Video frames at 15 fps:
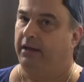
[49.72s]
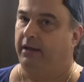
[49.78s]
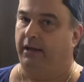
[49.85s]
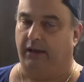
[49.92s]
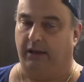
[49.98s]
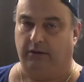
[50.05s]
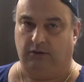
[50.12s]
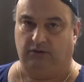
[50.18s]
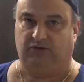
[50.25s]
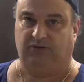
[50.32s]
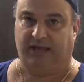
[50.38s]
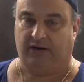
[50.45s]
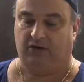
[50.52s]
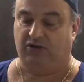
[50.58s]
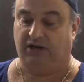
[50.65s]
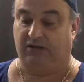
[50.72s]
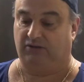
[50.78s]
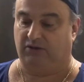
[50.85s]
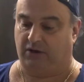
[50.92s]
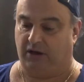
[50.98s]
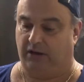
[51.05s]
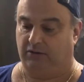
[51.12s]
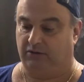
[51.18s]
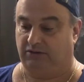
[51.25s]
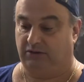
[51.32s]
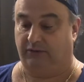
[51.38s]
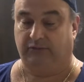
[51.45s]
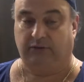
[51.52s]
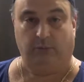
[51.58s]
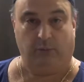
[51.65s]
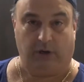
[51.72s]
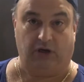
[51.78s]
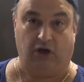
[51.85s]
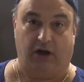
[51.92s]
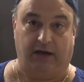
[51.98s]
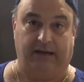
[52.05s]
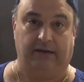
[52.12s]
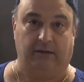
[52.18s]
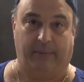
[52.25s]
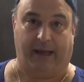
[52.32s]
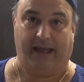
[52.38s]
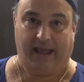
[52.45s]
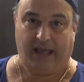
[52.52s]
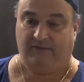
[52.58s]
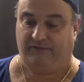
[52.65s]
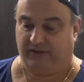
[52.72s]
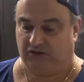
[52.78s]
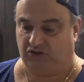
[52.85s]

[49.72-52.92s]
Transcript: And you stand a chance of cutting yourself. So you want to cut it in about 1/2-inch